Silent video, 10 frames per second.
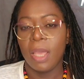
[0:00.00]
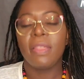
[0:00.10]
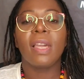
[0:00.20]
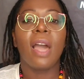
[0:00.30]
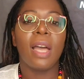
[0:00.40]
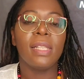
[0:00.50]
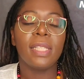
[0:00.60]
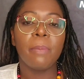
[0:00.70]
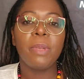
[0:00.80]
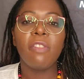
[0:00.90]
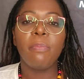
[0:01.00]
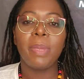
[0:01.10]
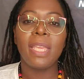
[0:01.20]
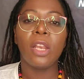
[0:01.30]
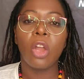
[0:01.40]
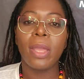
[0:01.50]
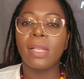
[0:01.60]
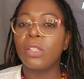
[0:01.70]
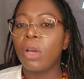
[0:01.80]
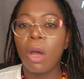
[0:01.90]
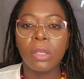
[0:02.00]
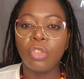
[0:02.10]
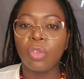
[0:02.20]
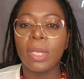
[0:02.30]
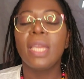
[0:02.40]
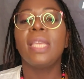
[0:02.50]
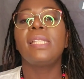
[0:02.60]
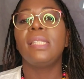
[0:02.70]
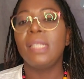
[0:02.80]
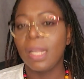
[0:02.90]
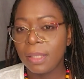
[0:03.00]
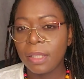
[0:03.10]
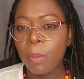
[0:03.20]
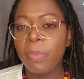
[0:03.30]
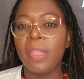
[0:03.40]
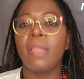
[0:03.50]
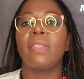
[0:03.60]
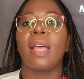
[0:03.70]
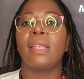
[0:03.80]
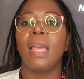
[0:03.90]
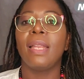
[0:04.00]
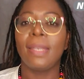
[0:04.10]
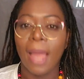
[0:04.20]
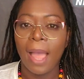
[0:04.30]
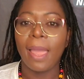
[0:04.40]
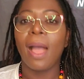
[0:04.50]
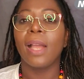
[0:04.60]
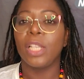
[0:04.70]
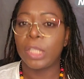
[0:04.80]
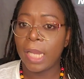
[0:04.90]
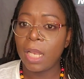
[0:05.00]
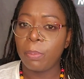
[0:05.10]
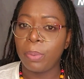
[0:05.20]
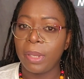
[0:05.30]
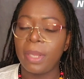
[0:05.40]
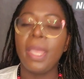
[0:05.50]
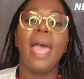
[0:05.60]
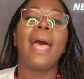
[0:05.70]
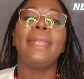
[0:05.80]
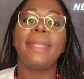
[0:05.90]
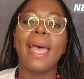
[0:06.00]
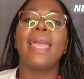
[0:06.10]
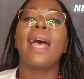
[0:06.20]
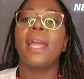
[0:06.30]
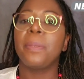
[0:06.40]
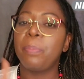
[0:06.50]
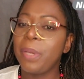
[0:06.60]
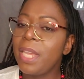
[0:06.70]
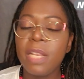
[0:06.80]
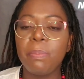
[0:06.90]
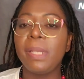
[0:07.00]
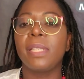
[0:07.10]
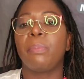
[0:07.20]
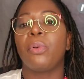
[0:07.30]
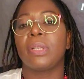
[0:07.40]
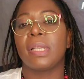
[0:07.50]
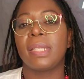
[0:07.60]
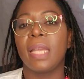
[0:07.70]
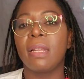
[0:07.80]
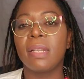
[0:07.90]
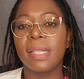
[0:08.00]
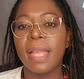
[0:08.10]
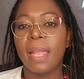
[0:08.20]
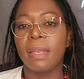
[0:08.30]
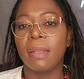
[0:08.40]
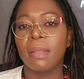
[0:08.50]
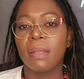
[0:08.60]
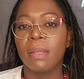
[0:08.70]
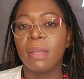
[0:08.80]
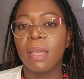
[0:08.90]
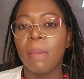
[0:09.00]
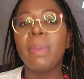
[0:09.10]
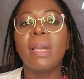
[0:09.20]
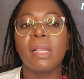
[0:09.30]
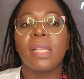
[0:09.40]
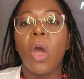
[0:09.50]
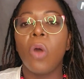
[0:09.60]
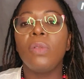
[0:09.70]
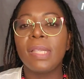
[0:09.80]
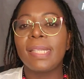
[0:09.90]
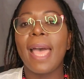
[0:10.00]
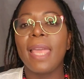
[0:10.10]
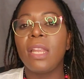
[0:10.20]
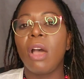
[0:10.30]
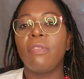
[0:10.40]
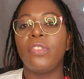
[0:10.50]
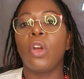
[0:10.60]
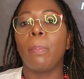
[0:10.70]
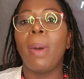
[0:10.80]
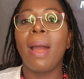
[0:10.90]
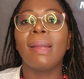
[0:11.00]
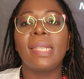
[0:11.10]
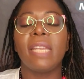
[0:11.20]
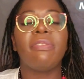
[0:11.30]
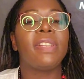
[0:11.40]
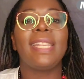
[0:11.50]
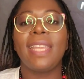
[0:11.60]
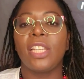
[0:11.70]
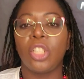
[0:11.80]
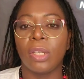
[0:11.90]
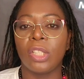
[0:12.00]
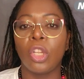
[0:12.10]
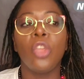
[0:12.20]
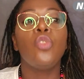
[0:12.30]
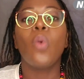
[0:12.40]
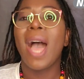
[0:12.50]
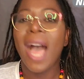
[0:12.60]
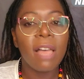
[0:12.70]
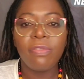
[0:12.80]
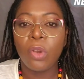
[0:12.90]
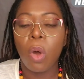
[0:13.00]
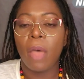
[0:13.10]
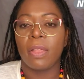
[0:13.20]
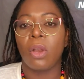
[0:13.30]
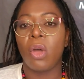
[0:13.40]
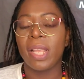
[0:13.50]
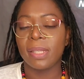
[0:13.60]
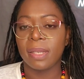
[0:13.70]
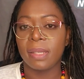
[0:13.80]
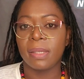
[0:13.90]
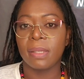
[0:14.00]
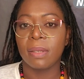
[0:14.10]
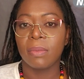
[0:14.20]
The concept of being loyal to country is not something that diehard JLP and diehard PNP supporters can understand. Because outside of your party affiliations, you have no other loyalties.